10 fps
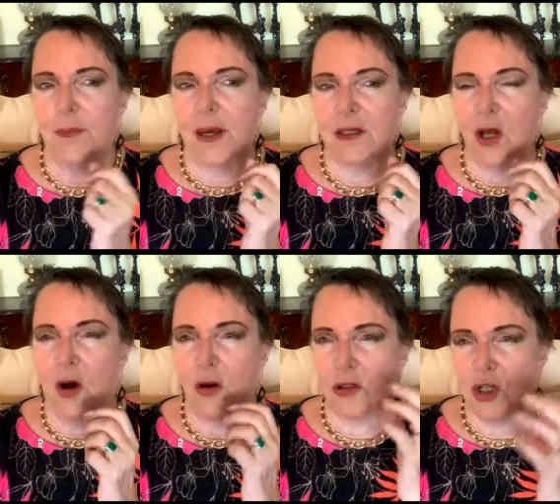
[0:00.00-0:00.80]
But
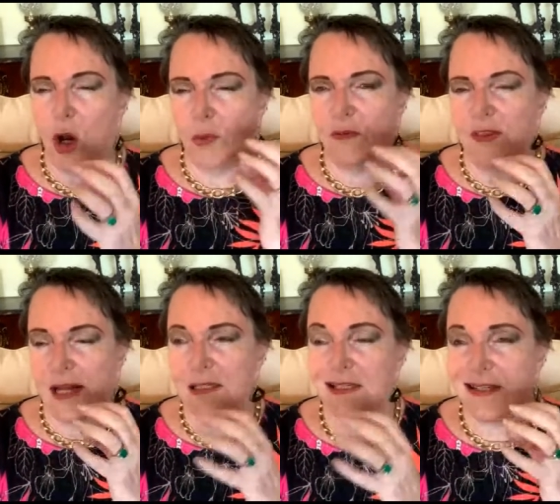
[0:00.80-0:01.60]
on top of
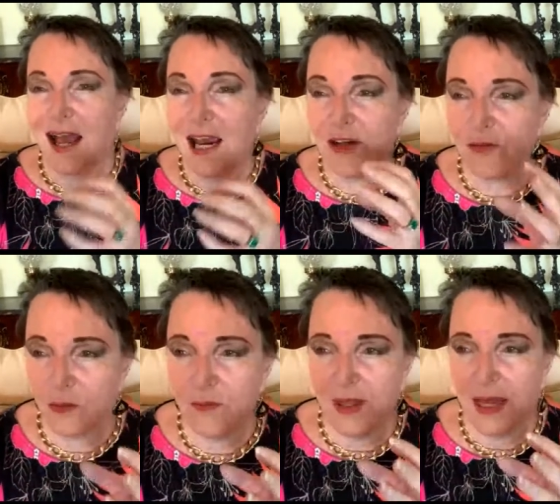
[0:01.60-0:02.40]
that, aside
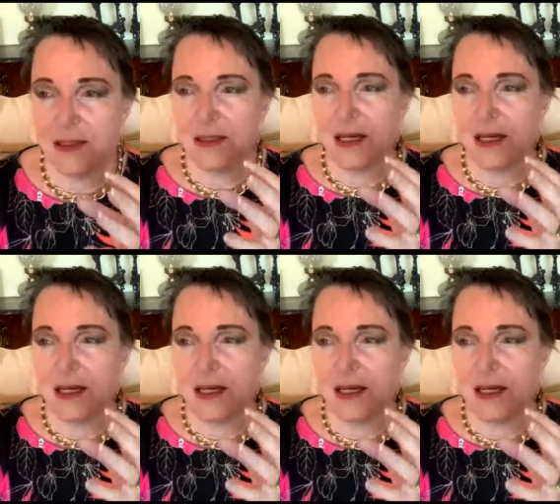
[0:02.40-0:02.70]
from that,